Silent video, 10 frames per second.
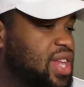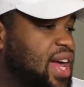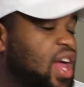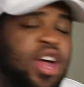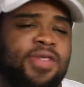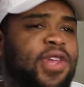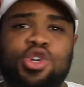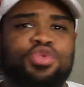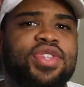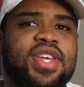Like,
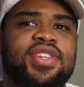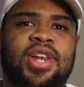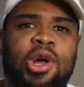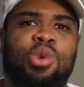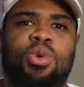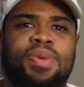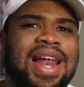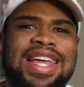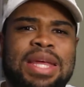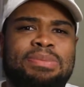those three things alone would
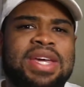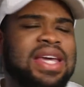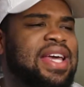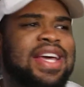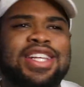probably get me